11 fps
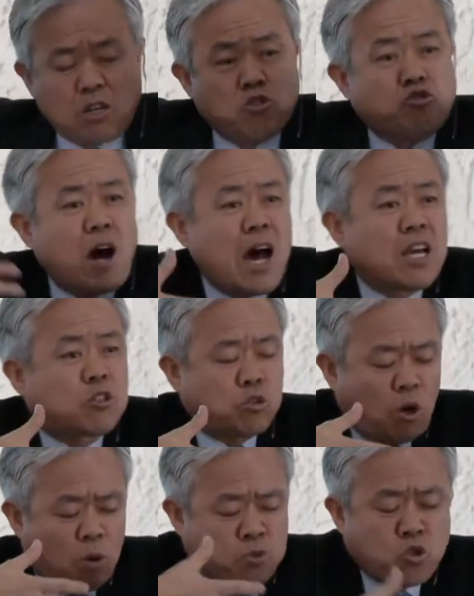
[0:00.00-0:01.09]
trying
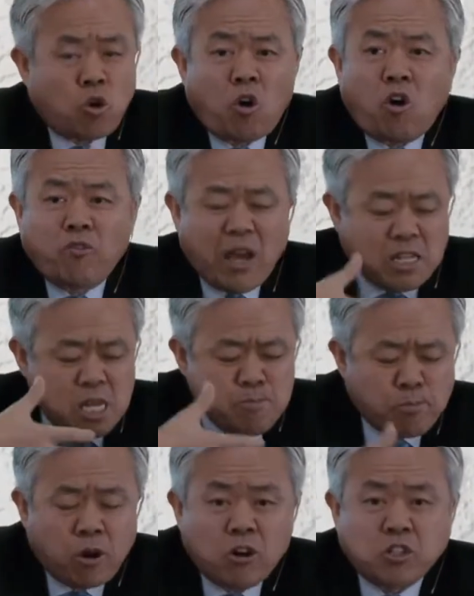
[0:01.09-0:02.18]
to observe and
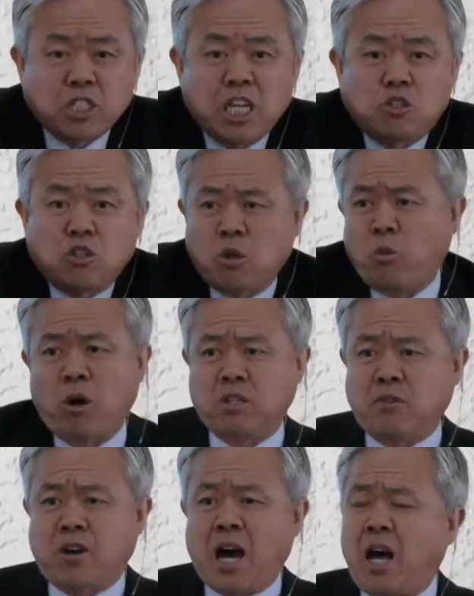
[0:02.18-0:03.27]
immerse into the word
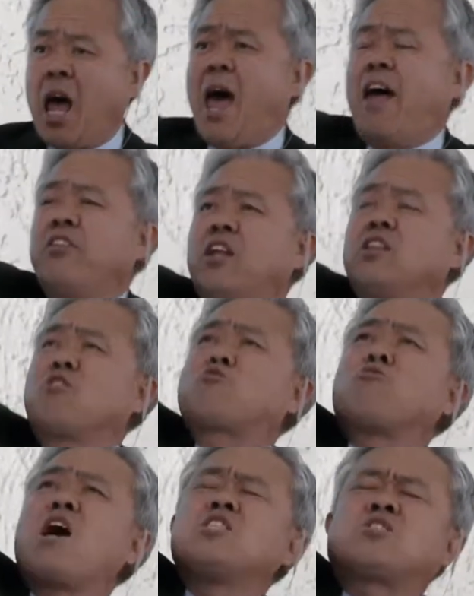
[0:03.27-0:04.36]
of god and then the
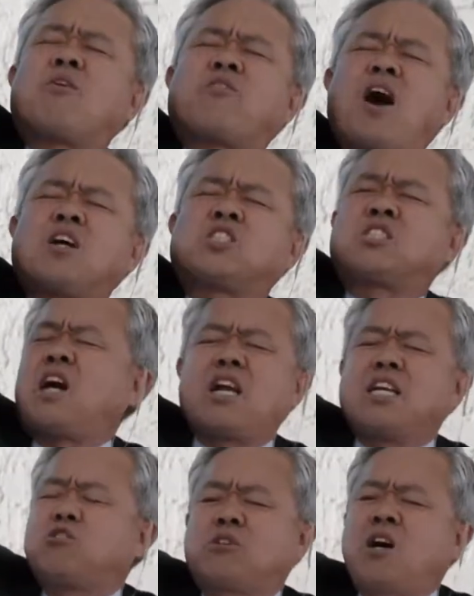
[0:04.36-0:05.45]
grace of god
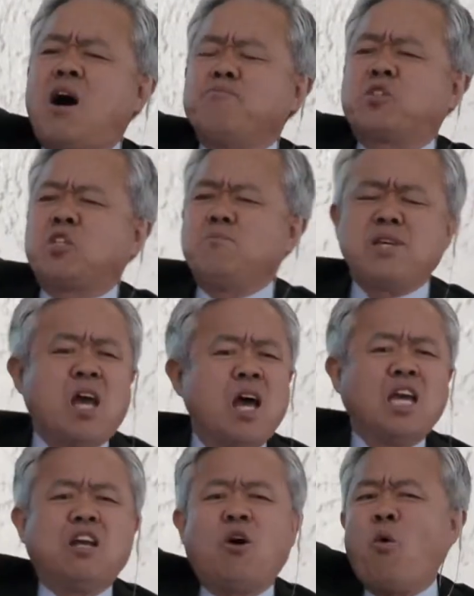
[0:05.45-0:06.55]
started to come to
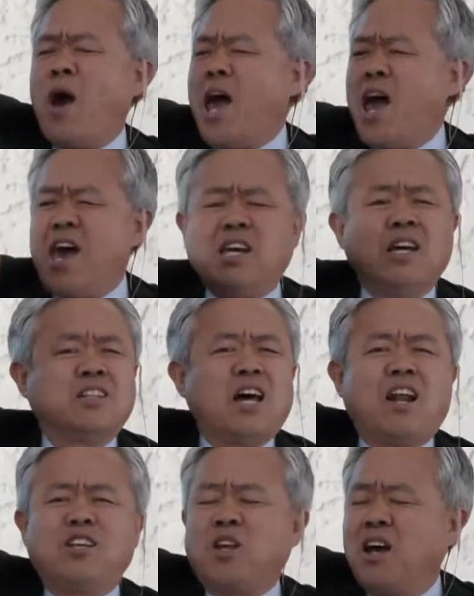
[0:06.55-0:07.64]
me in a way that is